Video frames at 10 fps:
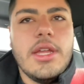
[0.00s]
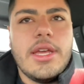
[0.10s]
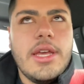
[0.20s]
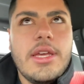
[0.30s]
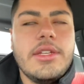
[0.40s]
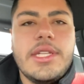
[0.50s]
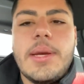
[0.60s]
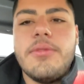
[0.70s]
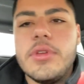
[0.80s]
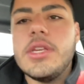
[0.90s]

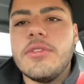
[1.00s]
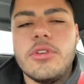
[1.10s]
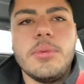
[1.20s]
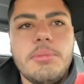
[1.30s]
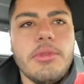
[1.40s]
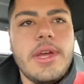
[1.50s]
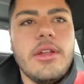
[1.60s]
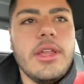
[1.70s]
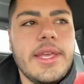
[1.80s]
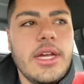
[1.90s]
DMV for people that
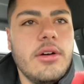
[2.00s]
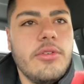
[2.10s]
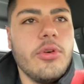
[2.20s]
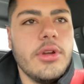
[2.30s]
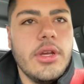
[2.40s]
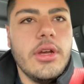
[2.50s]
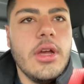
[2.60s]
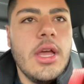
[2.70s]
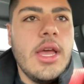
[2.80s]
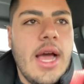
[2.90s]
are like
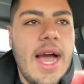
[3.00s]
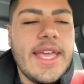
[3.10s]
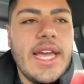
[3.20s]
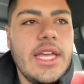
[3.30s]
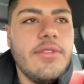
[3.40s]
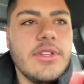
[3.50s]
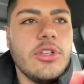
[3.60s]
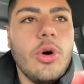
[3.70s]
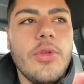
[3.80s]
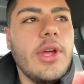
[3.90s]
California, I can't even
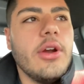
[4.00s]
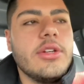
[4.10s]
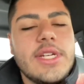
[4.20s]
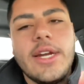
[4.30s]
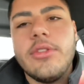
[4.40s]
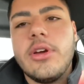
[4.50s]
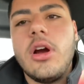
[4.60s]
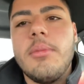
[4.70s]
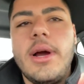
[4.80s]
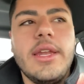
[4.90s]
go there and title the
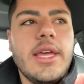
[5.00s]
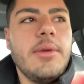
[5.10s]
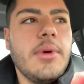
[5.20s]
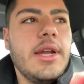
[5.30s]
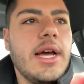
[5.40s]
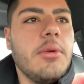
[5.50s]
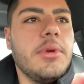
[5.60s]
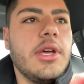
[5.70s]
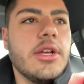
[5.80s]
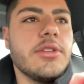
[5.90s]
car in my name right now
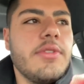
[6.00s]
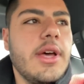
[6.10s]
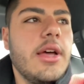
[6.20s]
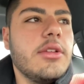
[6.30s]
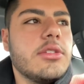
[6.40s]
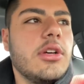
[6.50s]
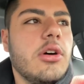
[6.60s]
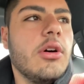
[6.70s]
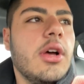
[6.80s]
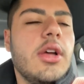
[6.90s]
because of that.
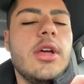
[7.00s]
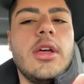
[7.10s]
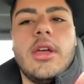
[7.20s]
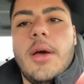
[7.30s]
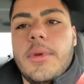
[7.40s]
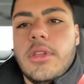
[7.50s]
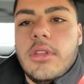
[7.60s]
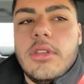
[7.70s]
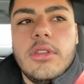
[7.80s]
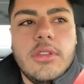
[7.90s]
So, I
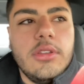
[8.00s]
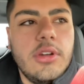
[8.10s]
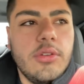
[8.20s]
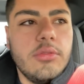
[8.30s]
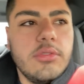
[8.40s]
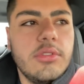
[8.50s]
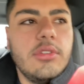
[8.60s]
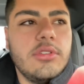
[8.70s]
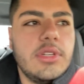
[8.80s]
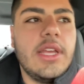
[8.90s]
mean, you know,
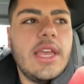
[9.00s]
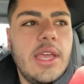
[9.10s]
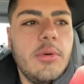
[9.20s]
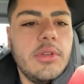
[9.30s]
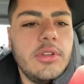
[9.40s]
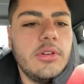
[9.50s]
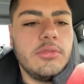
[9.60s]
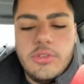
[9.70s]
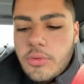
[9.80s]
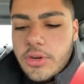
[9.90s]
they're saying, hey, well, you
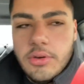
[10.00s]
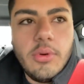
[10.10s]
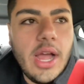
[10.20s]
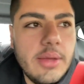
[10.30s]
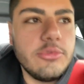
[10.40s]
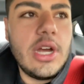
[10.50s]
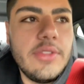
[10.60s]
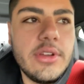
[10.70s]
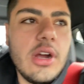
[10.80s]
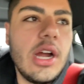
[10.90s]
know, you're wondering why I'm
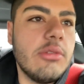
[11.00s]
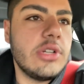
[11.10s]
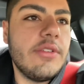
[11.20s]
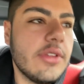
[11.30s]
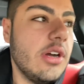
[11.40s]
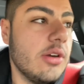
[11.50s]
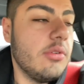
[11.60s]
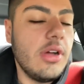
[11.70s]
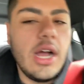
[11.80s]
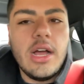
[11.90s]
driving the car, how I'm driving the car.
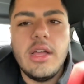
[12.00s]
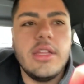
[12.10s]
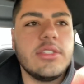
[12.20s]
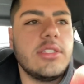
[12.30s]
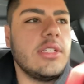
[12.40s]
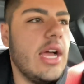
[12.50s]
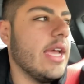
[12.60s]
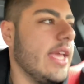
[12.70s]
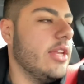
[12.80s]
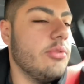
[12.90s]
Well, I
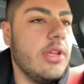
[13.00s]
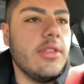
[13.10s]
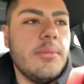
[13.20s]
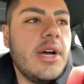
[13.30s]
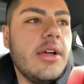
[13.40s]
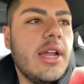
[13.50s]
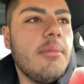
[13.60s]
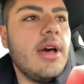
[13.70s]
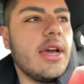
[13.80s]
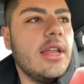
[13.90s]
can't do anything about it.
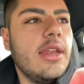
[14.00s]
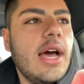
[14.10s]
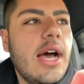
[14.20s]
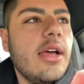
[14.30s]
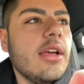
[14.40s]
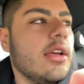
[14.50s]
I'm not going to not,